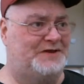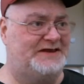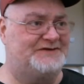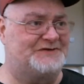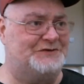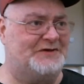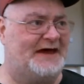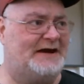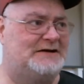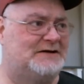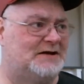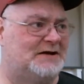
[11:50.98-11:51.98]
please do
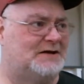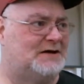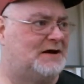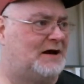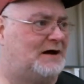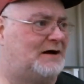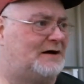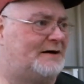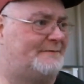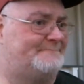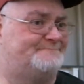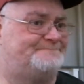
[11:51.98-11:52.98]
that.
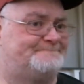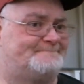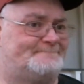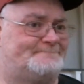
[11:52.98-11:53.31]
I'd